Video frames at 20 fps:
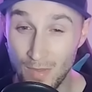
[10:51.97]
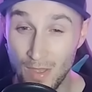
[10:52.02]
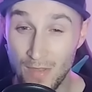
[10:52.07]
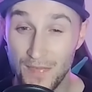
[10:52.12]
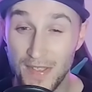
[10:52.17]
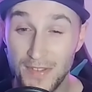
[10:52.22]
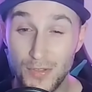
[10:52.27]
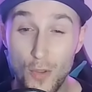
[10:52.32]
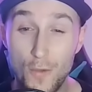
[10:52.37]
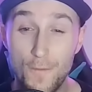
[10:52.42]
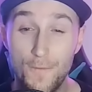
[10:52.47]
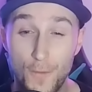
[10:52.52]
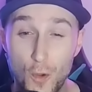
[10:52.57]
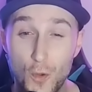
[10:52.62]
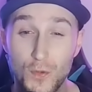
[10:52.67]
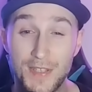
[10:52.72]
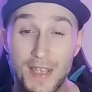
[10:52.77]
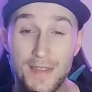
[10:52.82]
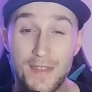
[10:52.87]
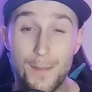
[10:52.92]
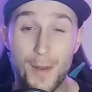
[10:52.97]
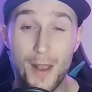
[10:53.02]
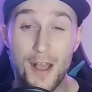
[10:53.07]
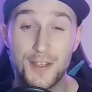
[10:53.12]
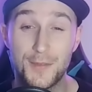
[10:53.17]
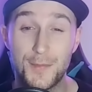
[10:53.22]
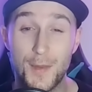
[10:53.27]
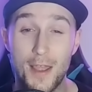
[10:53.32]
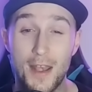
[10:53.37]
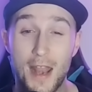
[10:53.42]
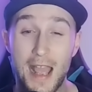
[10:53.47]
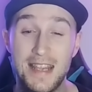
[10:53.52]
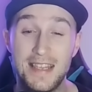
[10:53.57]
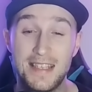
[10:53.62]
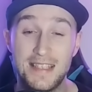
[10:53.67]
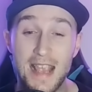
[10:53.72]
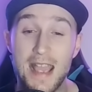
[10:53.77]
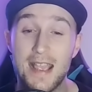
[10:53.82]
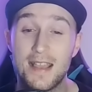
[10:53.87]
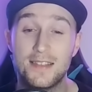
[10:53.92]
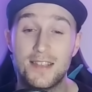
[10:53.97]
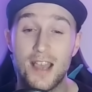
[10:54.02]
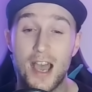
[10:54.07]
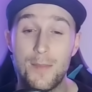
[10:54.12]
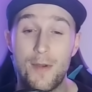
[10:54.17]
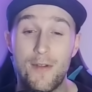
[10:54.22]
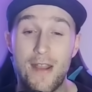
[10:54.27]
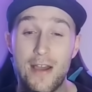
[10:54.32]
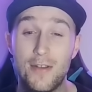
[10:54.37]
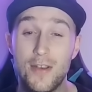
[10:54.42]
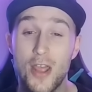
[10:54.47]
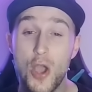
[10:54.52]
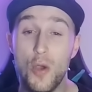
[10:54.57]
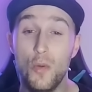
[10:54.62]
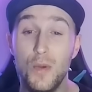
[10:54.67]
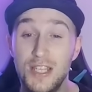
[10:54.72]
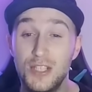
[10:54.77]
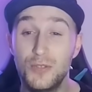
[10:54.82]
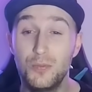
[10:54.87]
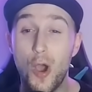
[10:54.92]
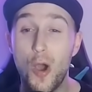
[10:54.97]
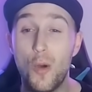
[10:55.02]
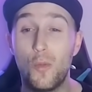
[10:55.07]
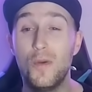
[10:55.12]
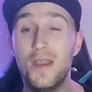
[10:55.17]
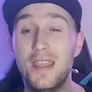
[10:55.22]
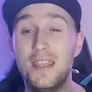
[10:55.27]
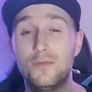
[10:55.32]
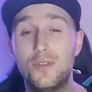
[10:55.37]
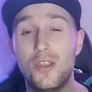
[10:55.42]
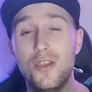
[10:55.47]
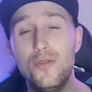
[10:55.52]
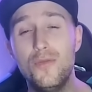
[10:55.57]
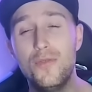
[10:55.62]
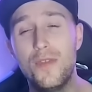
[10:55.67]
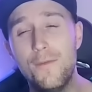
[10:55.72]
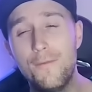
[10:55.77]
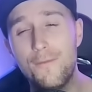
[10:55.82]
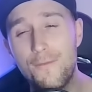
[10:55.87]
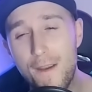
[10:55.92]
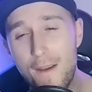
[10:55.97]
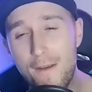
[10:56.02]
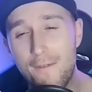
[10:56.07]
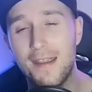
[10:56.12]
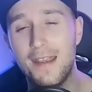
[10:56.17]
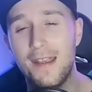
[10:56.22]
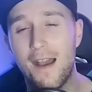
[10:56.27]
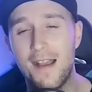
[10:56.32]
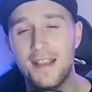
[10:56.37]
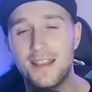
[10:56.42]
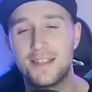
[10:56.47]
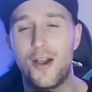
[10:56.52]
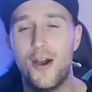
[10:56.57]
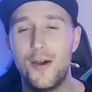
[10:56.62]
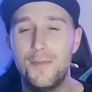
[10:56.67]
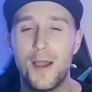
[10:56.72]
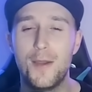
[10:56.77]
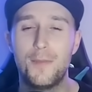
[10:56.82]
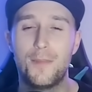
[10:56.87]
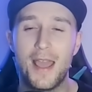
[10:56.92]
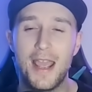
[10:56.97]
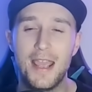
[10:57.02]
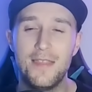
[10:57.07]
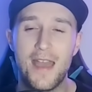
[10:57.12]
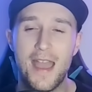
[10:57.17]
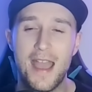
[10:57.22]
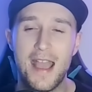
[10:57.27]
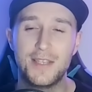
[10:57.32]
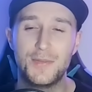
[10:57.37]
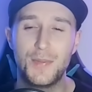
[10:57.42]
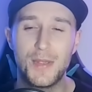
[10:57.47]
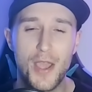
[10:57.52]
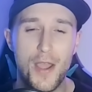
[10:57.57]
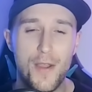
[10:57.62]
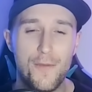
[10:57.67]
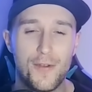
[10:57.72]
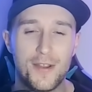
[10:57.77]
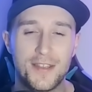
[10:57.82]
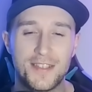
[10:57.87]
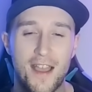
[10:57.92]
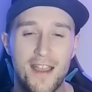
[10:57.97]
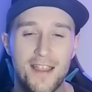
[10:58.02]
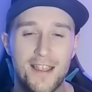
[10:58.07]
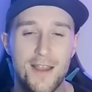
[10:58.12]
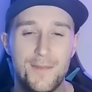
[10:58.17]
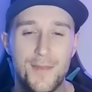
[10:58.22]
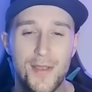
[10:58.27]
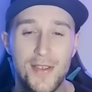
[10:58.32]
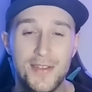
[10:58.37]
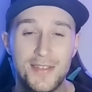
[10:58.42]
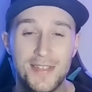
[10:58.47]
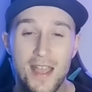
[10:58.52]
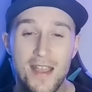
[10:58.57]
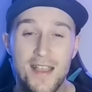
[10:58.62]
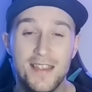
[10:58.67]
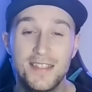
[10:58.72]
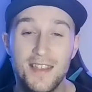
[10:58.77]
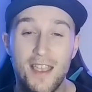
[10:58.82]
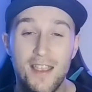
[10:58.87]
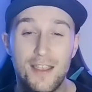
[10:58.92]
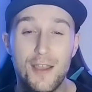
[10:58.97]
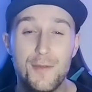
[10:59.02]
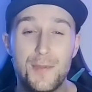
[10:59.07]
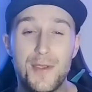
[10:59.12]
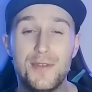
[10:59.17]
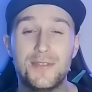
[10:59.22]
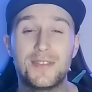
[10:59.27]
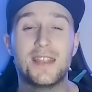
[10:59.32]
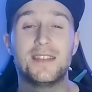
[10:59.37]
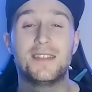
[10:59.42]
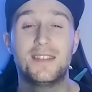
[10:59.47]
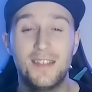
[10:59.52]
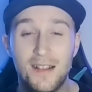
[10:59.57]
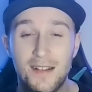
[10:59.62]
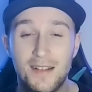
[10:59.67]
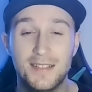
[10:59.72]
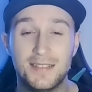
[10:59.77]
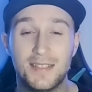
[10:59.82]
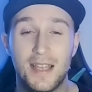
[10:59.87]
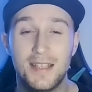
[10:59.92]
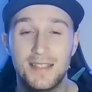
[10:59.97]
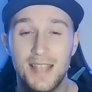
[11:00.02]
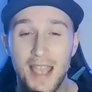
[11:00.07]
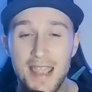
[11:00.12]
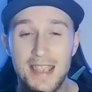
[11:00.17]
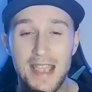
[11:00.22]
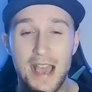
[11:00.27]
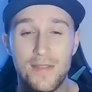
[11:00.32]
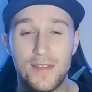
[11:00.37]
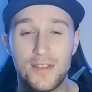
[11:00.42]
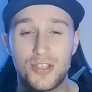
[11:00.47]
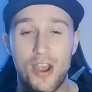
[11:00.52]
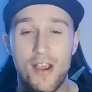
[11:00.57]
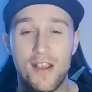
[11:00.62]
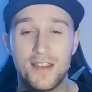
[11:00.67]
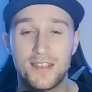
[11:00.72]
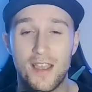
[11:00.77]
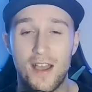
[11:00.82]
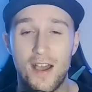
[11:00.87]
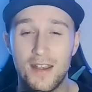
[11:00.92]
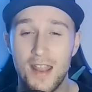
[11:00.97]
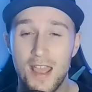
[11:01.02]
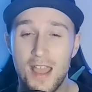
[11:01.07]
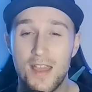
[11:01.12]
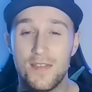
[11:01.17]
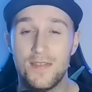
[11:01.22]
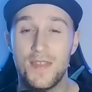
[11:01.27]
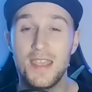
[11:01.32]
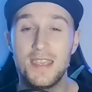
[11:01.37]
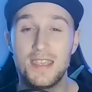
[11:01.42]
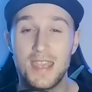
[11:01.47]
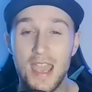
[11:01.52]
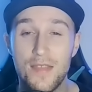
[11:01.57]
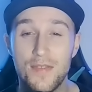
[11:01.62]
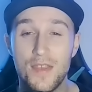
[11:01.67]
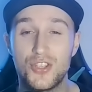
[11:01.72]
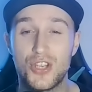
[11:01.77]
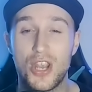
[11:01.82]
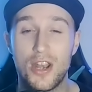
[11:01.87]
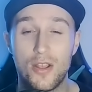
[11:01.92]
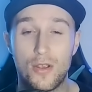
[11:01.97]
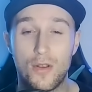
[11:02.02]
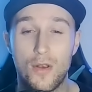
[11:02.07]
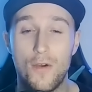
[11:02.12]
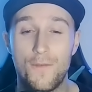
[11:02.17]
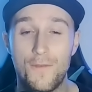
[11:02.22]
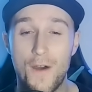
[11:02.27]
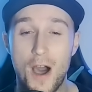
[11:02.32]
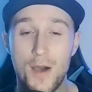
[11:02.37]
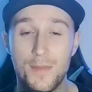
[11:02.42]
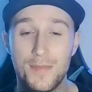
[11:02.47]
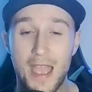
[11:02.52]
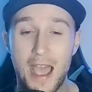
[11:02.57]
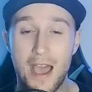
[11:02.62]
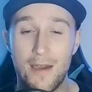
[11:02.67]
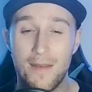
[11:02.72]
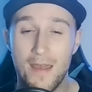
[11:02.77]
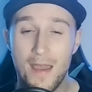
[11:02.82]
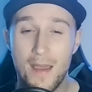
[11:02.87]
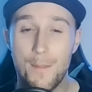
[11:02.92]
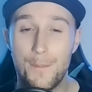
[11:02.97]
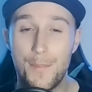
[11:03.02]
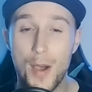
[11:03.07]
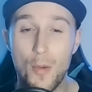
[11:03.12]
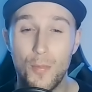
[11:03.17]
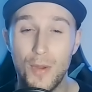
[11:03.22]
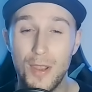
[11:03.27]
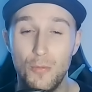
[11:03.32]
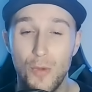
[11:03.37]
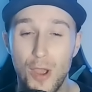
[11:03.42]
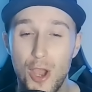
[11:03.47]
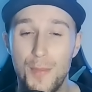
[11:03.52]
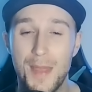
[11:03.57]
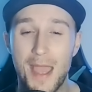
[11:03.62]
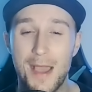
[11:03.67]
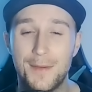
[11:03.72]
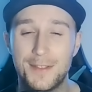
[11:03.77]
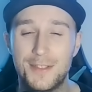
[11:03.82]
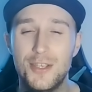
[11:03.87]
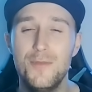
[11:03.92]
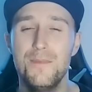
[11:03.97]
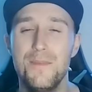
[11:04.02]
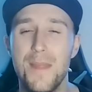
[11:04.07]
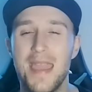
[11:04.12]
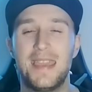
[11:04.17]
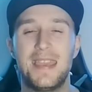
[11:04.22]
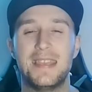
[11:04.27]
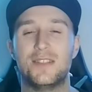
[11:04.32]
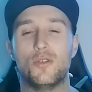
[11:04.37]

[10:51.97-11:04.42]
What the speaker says: They do full send the Blast Burn a second time around. We swap, we do the very nice combo play there as we go for a Psycho Boost. Psycho Boost does take out the Charizard. They get the Shadow Claw farm down, but we will be able to make it